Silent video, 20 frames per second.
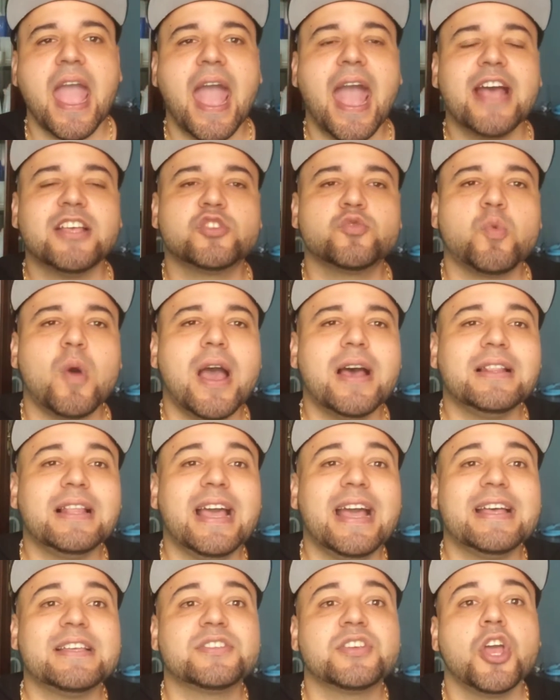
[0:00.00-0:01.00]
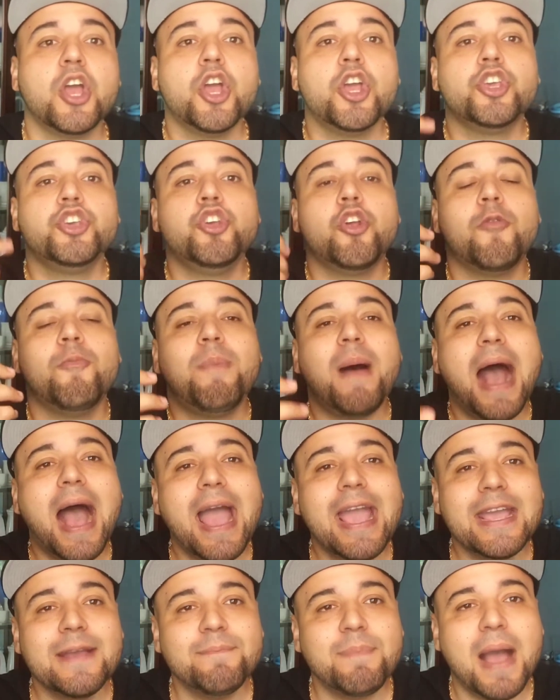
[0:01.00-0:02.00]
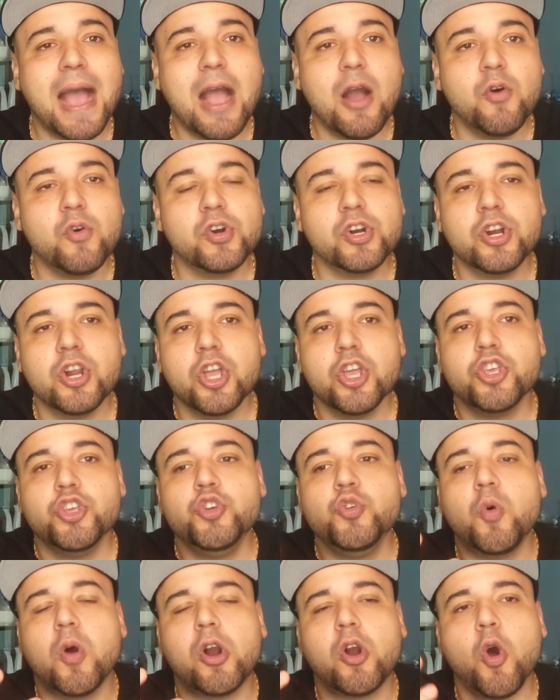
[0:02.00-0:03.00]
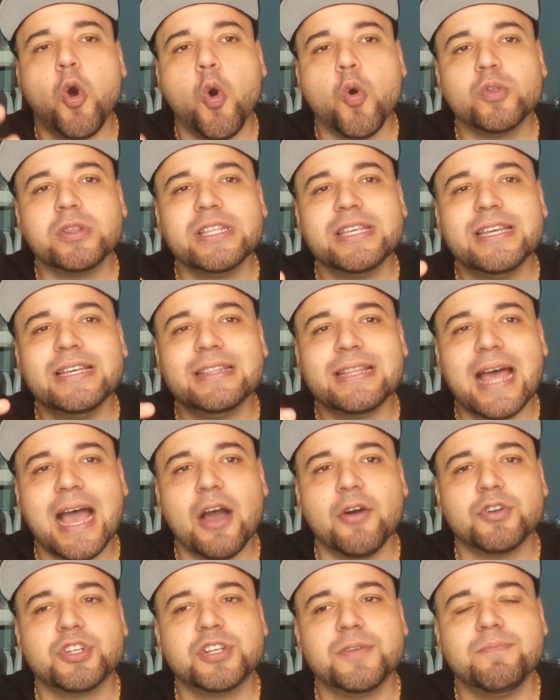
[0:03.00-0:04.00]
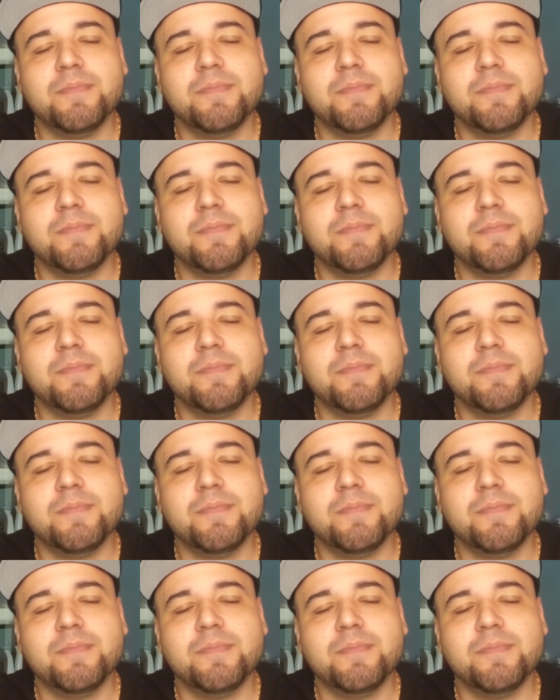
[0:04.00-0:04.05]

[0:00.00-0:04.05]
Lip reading: As well as your buying power, you are only allowed to